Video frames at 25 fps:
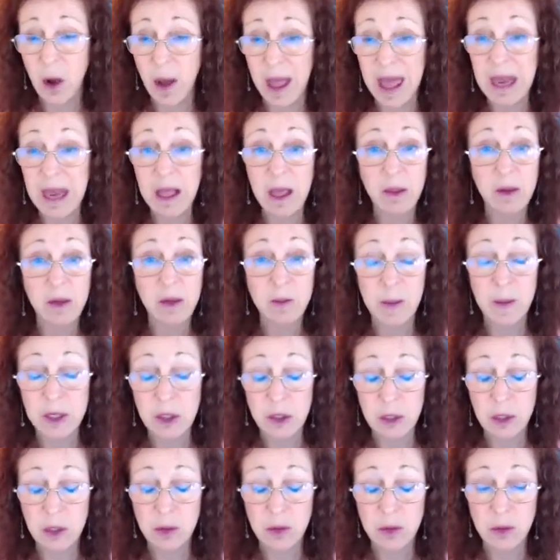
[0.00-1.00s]
any other
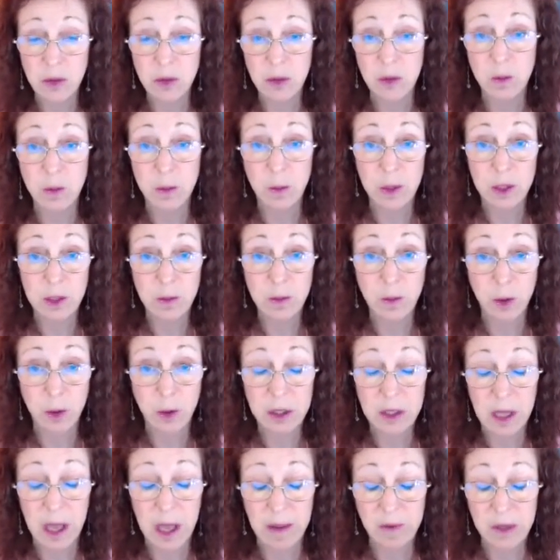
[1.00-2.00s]
special interest groups,
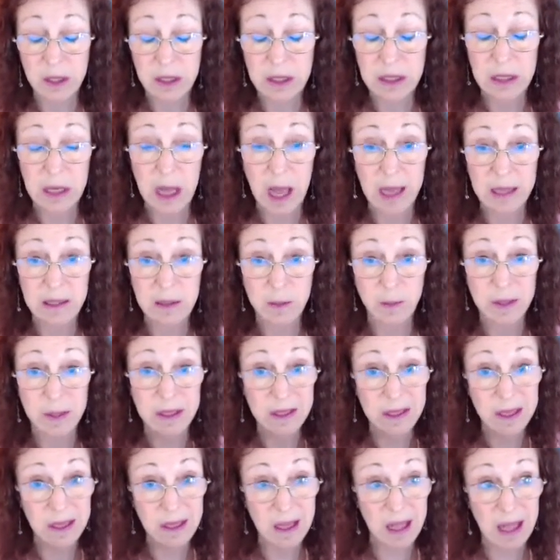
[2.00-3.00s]
bookstores, libraries, and
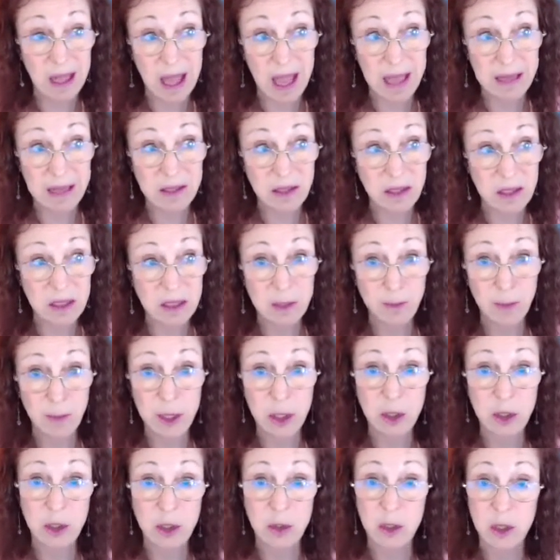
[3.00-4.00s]
hospitals. And then lastly,
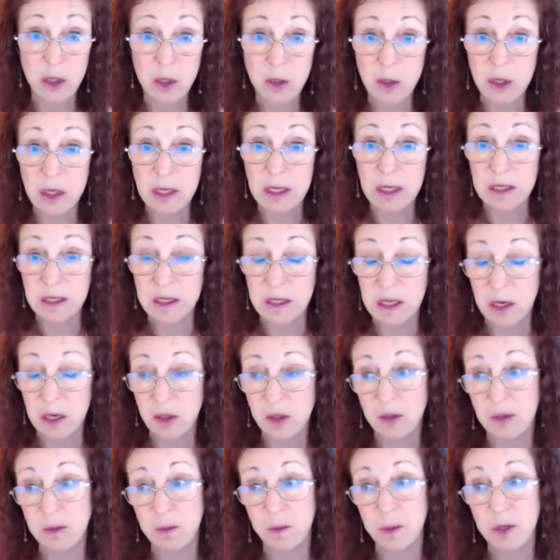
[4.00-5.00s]
spiritual unity,
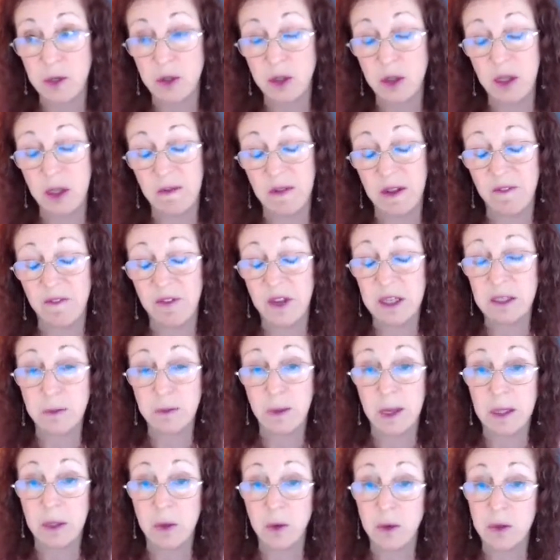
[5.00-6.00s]
centers for spiritual living,
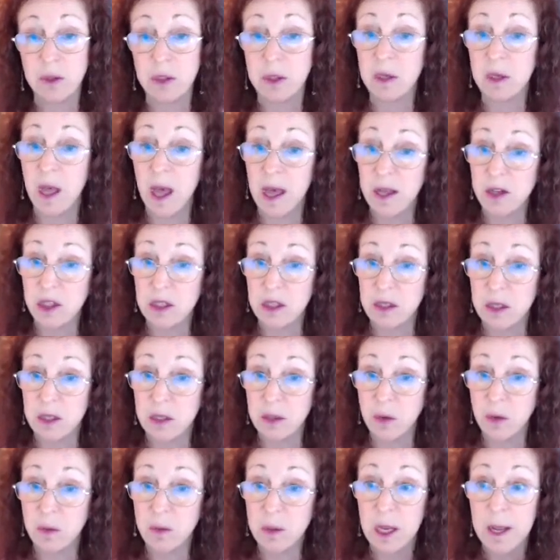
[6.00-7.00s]
faith groups, and consciousness
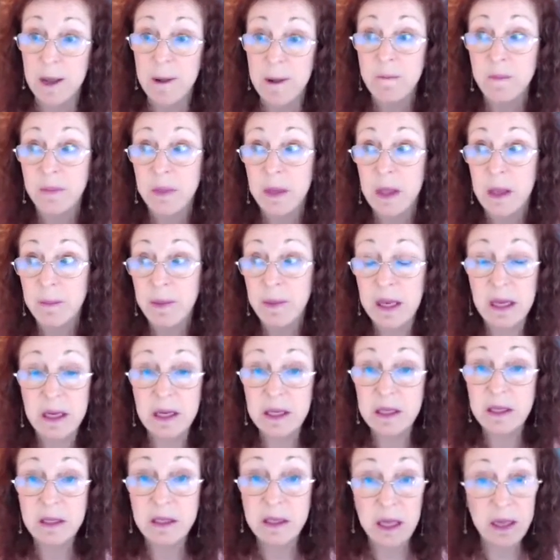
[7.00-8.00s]
groups.
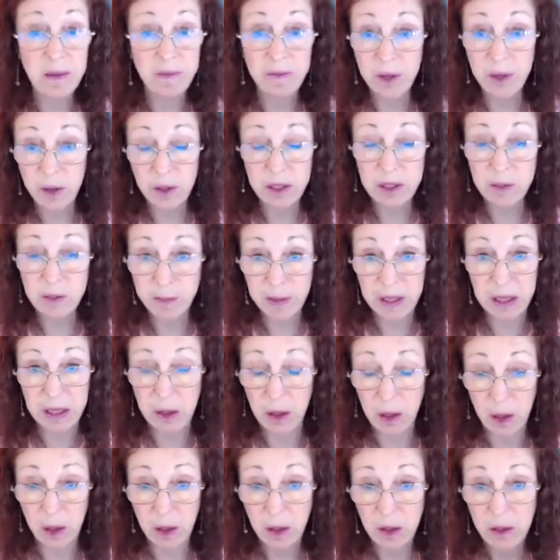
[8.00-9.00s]
Because if you're a
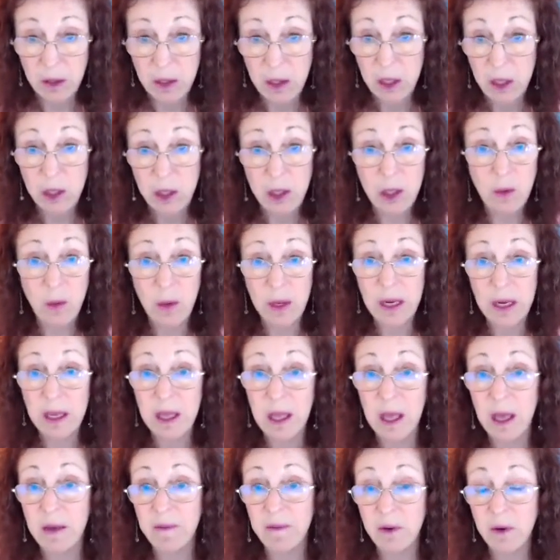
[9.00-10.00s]
speaker, you want to
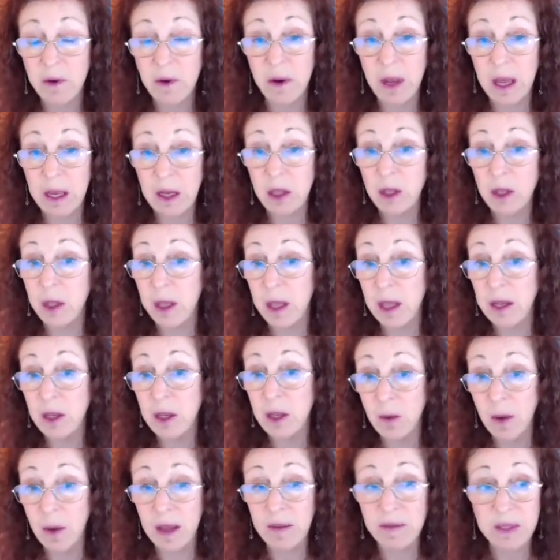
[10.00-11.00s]
cover, and
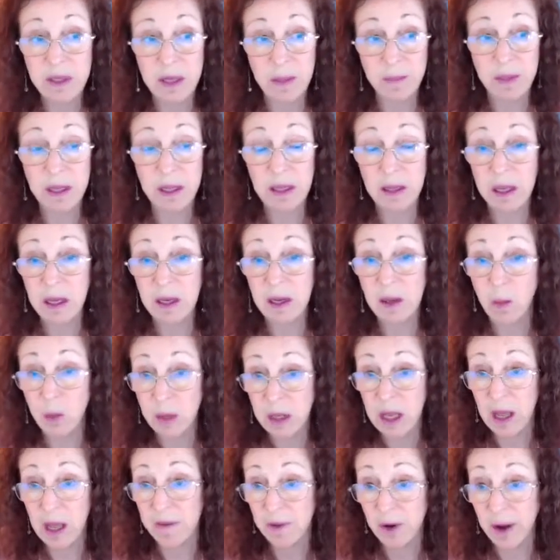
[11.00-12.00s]
you have something that can
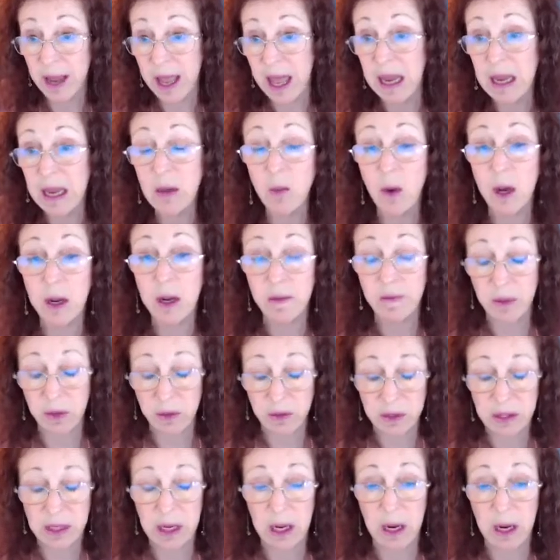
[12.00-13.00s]
cover any one of
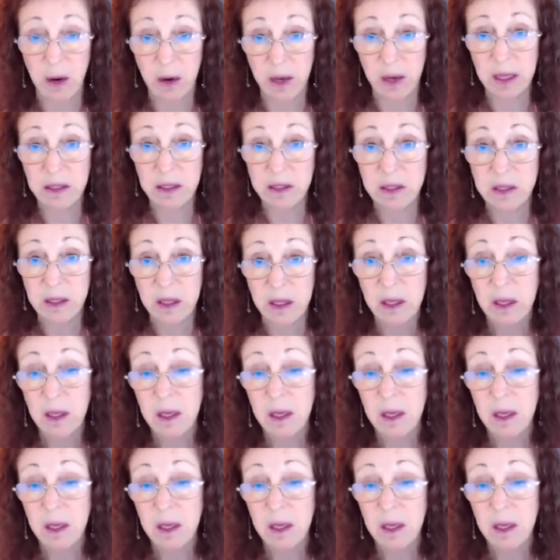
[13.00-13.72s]
those areas,